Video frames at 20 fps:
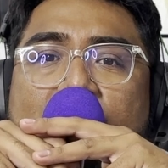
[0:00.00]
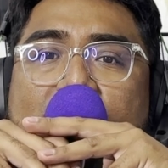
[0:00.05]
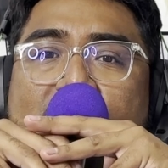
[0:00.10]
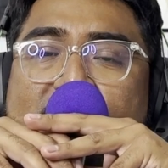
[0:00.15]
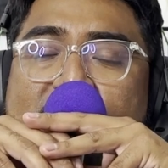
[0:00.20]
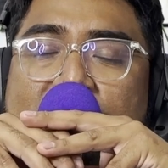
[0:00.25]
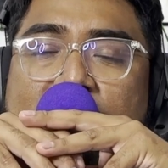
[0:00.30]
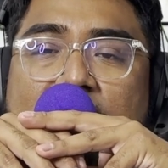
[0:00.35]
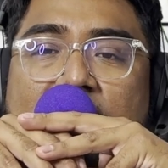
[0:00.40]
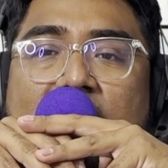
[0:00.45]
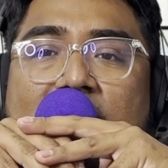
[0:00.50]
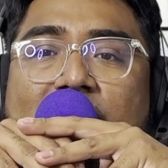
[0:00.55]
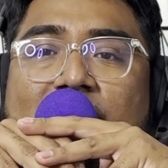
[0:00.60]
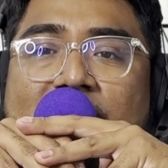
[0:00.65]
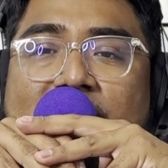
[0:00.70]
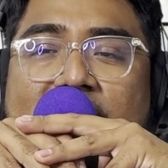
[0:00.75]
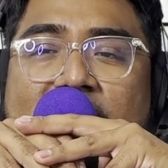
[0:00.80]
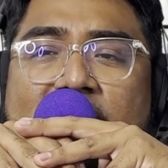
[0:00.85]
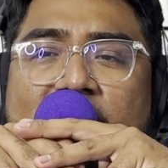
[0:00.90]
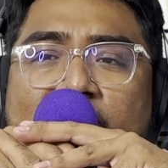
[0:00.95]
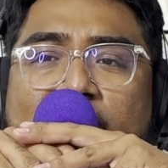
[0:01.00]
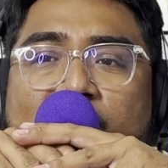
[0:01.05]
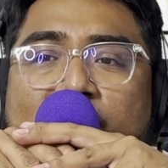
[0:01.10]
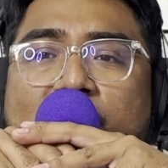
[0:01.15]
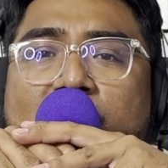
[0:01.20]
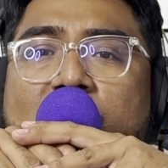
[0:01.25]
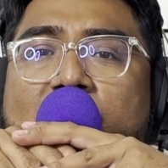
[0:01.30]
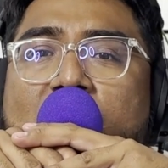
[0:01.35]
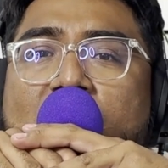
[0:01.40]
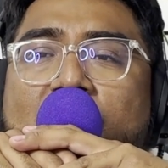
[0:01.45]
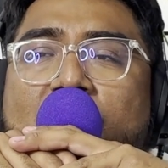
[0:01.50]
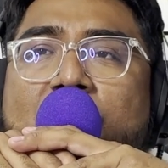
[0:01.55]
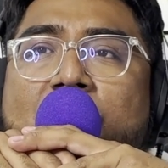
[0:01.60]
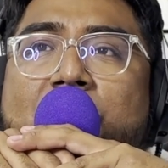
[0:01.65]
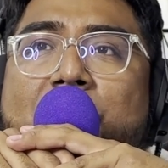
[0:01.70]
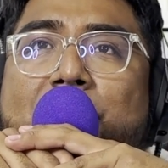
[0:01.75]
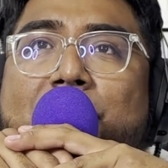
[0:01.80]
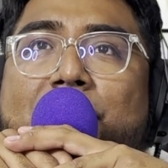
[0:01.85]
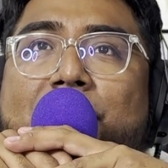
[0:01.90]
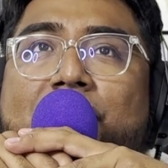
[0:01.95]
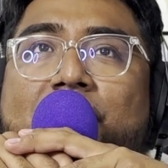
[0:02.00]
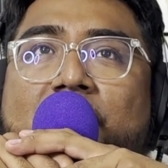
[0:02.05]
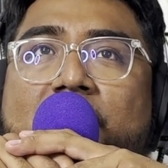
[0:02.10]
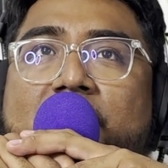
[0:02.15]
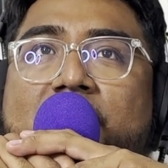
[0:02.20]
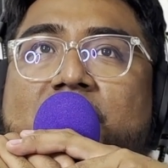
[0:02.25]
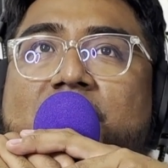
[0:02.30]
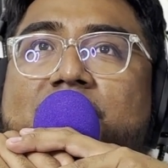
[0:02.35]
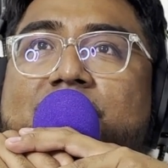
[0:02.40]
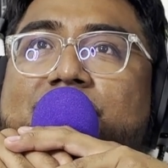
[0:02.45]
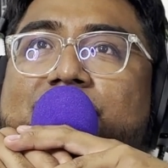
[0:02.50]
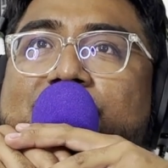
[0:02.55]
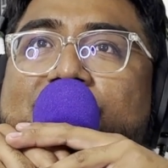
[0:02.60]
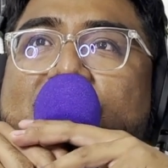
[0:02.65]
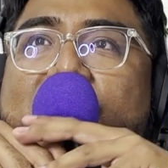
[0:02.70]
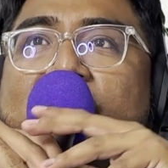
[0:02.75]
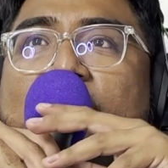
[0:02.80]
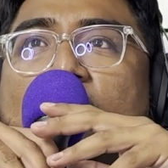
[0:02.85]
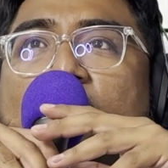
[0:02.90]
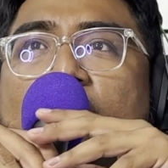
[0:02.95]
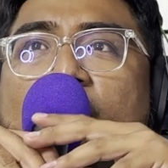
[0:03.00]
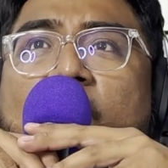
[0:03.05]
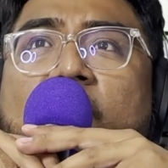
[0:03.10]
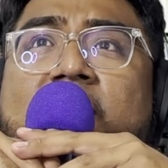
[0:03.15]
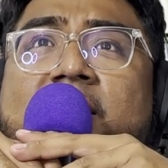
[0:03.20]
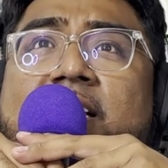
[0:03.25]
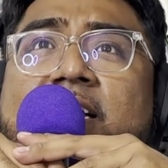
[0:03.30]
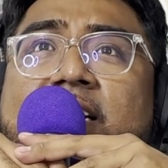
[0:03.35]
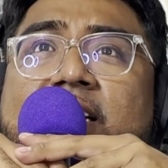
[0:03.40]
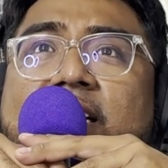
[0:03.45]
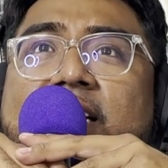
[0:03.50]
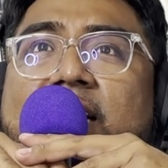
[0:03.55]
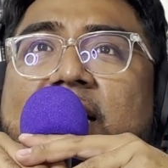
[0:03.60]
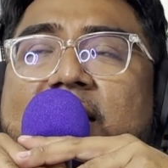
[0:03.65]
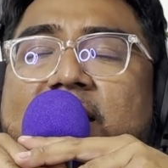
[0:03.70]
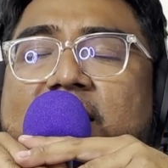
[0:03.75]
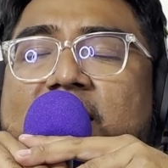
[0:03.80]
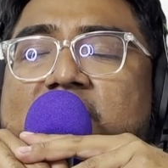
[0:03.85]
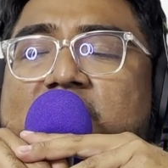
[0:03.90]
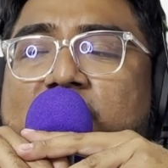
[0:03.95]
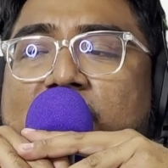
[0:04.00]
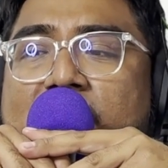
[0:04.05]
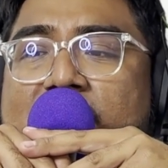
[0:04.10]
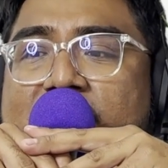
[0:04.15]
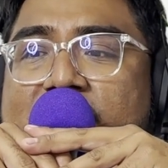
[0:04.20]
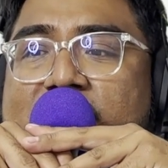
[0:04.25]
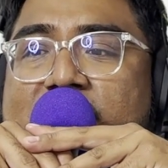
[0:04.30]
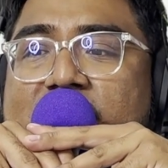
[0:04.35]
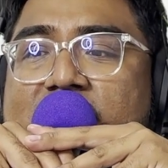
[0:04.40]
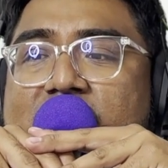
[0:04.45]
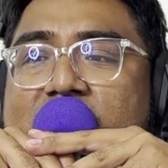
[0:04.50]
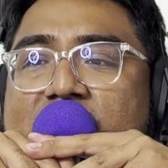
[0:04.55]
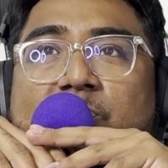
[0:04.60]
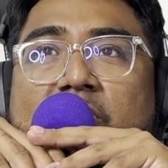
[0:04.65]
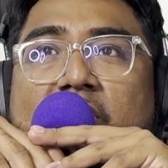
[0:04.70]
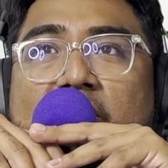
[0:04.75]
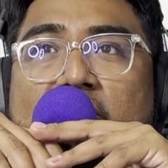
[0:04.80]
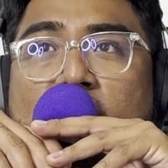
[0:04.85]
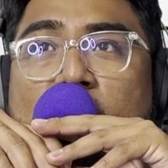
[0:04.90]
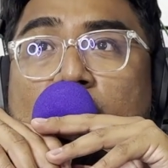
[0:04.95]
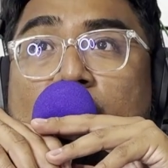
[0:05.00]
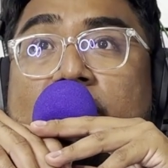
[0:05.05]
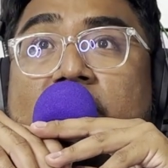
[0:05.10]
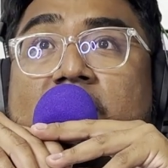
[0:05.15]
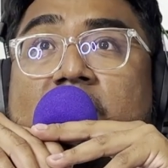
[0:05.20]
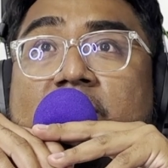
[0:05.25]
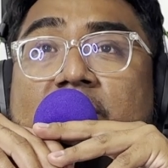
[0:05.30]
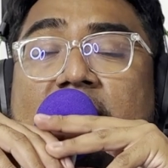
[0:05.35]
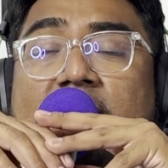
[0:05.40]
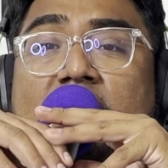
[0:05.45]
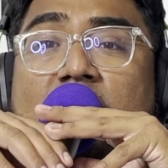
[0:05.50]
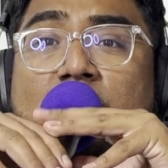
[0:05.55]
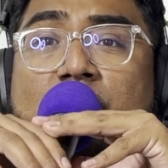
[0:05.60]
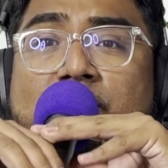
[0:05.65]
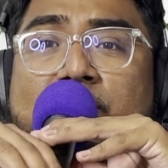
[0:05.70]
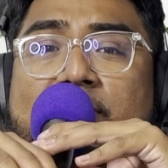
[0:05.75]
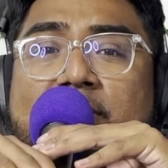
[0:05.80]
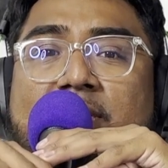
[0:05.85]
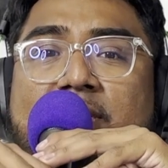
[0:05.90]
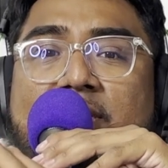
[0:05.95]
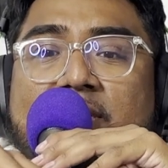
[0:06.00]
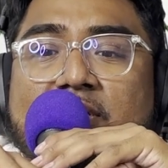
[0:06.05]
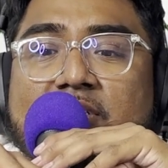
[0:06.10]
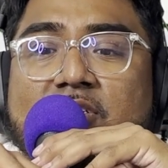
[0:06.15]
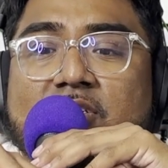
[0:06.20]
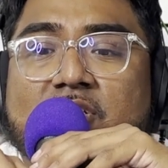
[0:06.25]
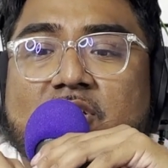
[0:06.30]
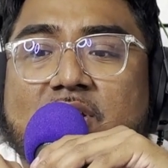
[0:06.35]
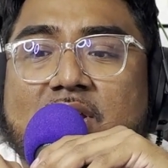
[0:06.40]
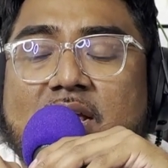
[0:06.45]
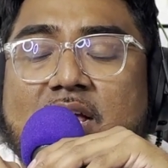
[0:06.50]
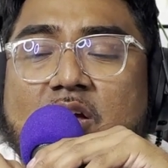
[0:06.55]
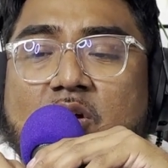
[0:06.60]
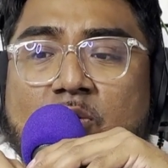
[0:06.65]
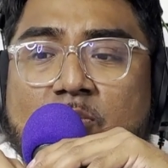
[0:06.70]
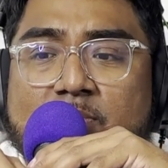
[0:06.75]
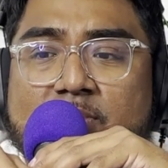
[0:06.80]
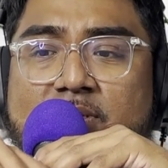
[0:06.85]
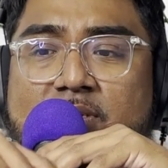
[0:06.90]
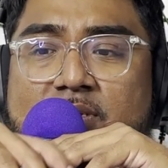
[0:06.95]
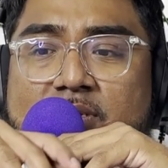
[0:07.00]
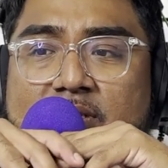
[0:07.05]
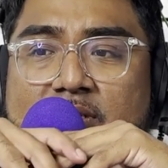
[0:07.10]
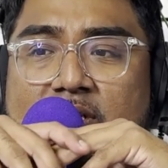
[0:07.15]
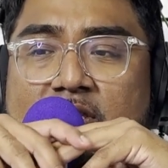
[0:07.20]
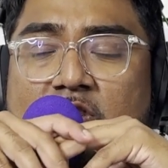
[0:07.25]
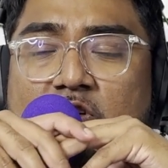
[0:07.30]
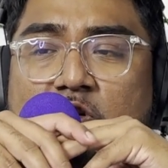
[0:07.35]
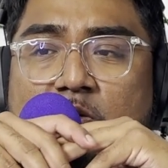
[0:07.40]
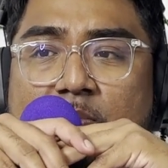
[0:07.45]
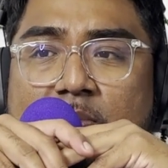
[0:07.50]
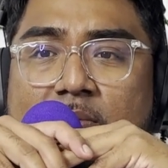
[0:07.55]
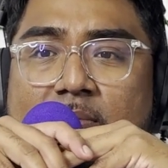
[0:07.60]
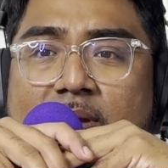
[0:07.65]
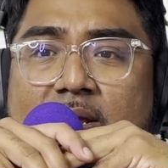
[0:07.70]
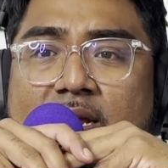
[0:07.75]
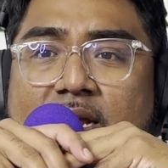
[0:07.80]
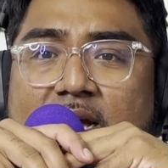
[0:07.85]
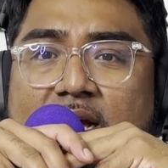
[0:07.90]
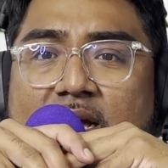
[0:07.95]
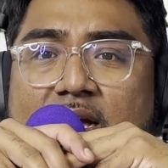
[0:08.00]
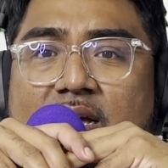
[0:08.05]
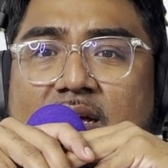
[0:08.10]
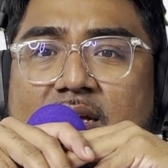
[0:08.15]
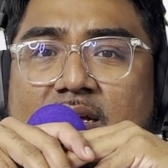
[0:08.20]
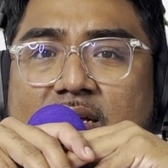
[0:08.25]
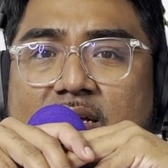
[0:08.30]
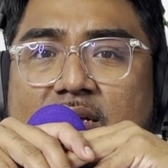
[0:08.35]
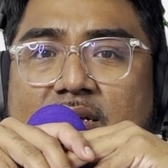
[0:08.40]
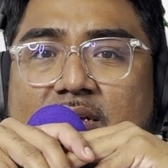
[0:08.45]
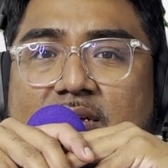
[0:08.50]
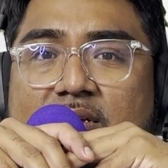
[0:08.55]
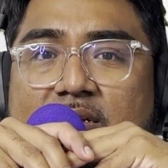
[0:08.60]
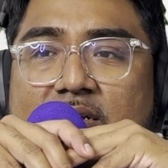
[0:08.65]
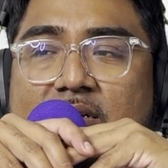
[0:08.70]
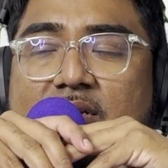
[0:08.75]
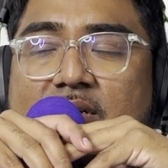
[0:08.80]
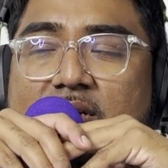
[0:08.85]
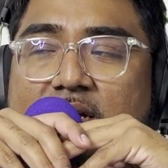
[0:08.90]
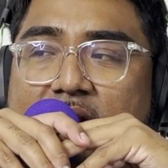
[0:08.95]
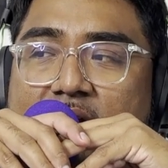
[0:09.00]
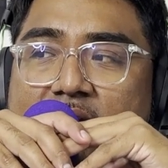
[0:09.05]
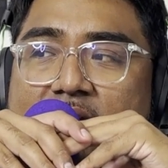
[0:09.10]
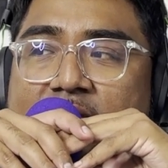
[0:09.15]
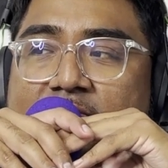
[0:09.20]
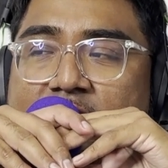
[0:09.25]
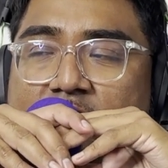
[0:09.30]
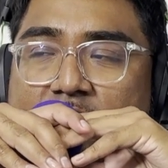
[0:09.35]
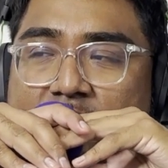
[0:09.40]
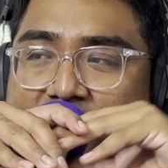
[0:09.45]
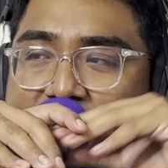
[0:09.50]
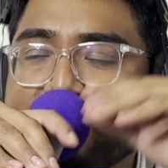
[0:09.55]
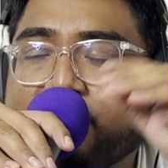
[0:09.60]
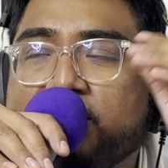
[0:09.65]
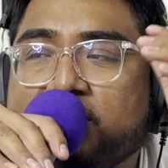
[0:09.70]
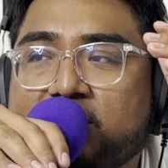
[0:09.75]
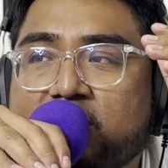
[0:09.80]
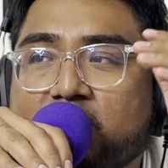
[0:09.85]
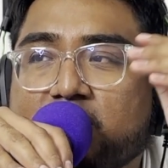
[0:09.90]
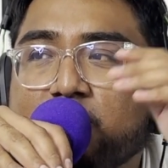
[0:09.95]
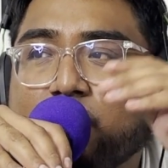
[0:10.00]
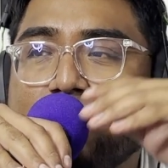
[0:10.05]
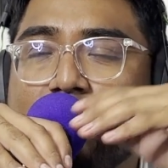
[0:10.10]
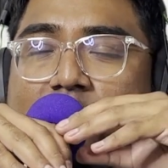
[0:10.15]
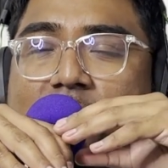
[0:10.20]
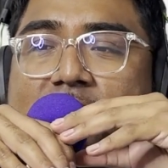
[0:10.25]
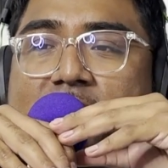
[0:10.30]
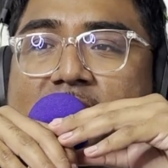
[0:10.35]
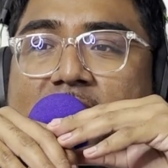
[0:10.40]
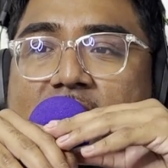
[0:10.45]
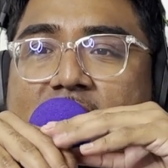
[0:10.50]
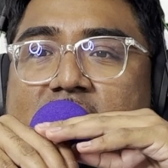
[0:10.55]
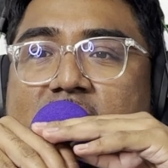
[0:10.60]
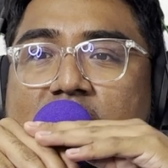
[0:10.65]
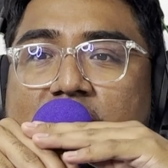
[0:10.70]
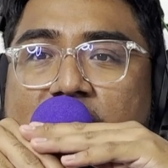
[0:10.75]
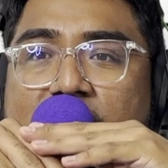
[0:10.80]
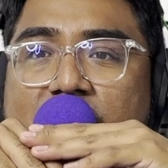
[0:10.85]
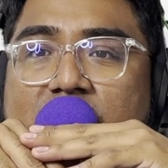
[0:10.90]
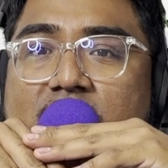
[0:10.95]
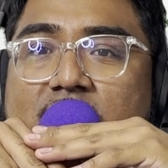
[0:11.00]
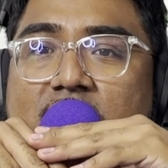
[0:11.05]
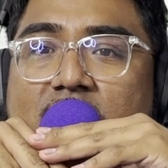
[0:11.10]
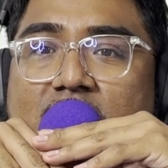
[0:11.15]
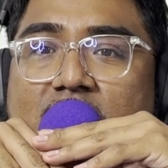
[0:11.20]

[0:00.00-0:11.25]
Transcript: We'll see what they do. But overall, I think it's the right decision. Chucky could have helped in the Copa America, even though he's been disappointed with the selección.